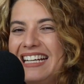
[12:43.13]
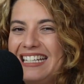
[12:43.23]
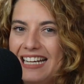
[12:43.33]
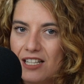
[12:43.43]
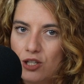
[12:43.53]

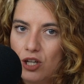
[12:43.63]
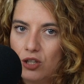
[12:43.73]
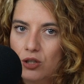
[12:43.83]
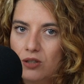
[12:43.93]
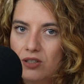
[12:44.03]
That's not
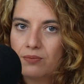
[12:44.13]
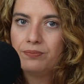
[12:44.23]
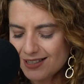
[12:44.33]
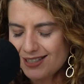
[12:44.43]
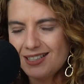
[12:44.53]
good.
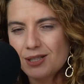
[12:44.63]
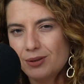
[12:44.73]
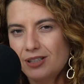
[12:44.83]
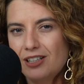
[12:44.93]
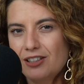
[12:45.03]
I'll see this
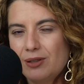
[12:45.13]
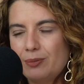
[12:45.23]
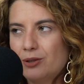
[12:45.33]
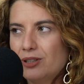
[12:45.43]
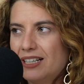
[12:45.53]
with a lot of
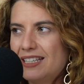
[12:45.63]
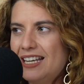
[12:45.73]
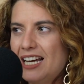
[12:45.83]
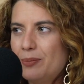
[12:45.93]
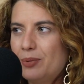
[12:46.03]
people who are like,
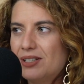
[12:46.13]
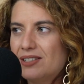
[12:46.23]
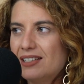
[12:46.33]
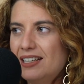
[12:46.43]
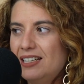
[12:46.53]
yeah,
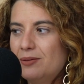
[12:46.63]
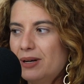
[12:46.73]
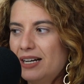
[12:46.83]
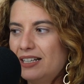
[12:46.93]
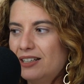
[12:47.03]
but in
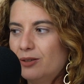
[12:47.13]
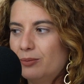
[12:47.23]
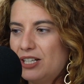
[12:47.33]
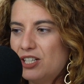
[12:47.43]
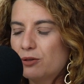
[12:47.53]

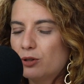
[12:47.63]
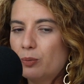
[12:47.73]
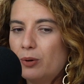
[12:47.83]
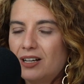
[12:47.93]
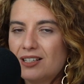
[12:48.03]
my general
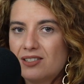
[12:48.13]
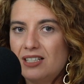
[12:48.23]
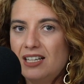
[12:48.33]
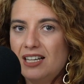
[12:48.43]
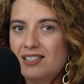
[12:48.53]

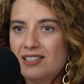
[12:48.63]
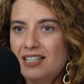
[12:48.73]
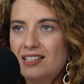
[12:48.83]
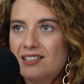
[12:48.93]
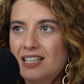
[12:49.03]
policy, it
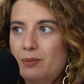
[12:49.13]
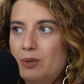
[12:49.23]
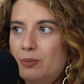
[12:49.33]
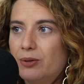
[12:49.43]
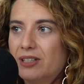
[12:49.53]
states that
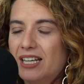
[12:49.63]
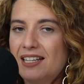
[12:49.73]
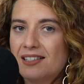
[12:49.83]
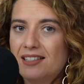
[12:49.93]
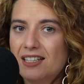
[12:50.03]
people
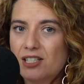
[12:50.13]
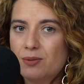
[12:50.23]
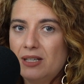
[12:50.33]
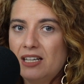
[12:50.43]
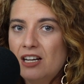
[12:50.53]
can't text
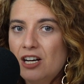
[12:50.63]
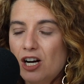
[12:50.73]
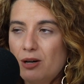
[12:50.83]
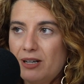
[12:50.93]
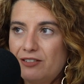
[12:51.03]
me
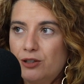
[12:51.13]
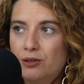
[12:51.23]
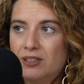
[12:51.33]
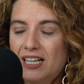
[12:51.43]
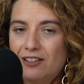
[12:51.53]
on my
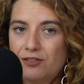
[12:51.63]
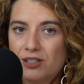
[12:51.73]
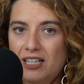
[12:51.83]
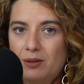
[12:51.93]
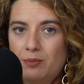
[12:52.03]
phone after
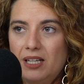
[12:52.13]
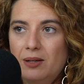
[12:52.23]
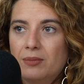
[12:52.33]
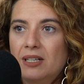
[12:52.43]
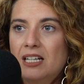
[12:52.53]
9
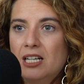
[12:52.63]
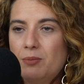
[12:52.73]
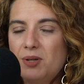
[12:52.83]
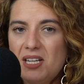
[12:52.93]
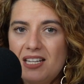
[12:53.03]
p.m.
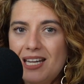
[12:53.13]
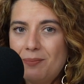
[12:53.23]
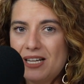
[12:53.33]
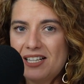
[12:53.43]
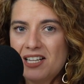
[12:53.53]
But they
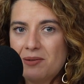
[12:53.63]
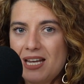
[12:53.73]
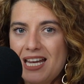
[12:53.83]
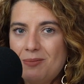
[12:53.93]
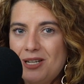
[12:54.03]
keep texting me,
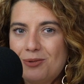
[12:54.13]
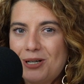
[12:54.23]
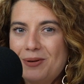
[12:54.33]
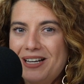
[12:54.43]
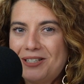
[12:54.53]
Amy, what
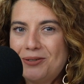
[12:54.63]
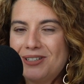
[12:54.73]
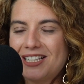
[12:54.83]
do I do?